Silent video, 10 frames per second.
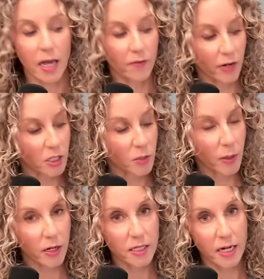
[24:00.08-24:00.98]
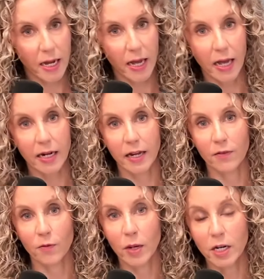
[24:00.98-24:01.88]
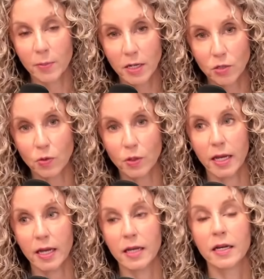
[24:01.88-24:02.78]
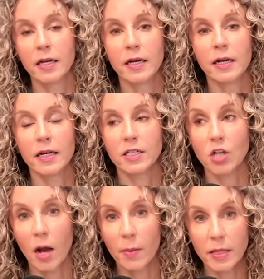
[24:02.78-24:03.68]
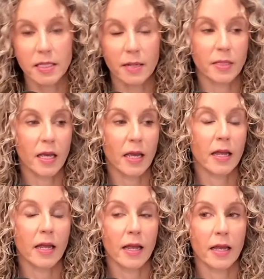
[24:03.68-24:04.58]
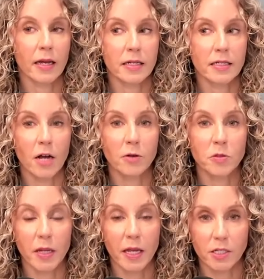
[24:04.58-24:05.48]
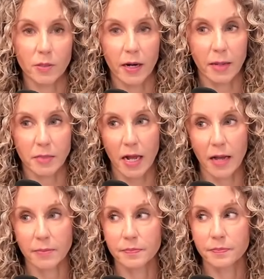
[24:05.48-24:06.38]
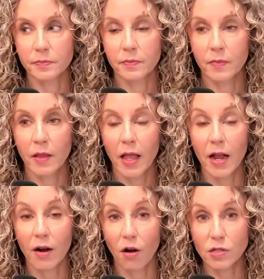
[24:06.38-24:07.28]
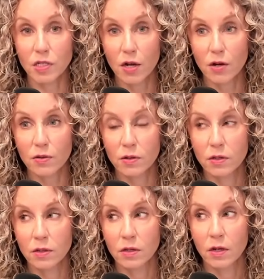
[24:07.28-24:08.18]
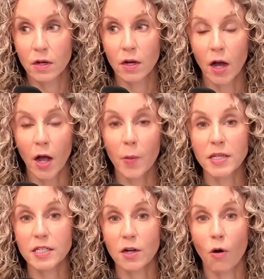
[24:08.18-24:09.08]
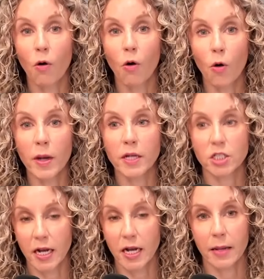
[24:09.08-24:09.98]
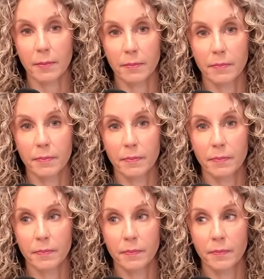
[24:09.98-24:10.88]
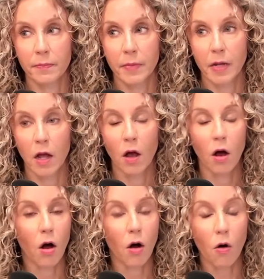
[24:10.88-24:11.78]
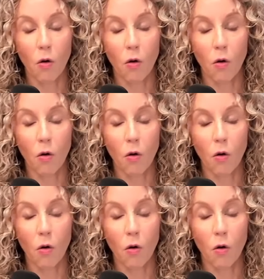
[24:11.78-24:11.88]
Every experience that I had kind of went into my toolkit and taught me something and helped me get to where I am today. And also, I wasted a whole bunch of time. I